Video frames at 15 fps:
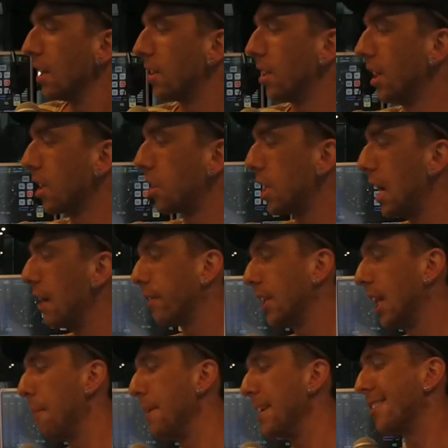Dollar Shave
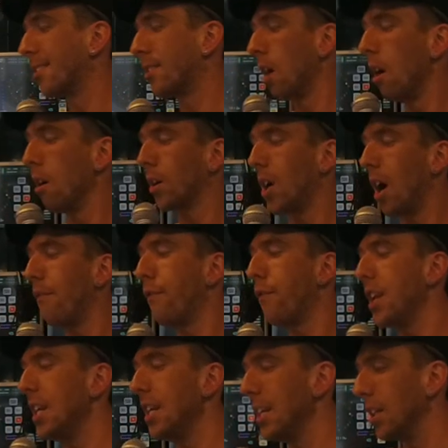Club is so
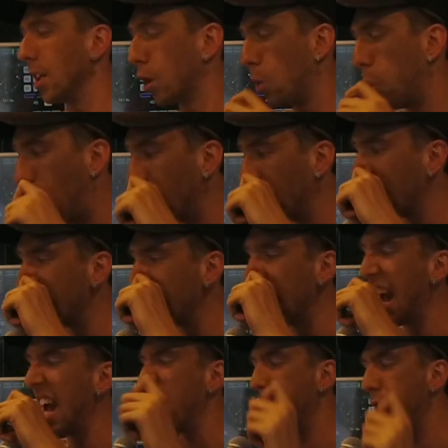confident in the quality
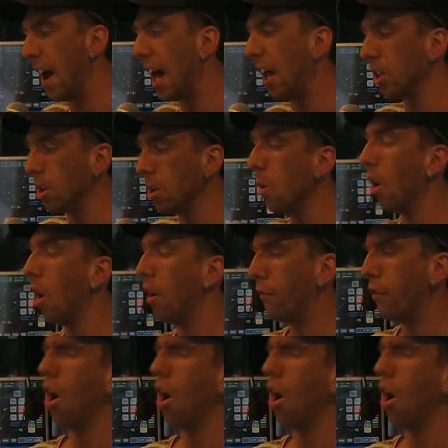and value of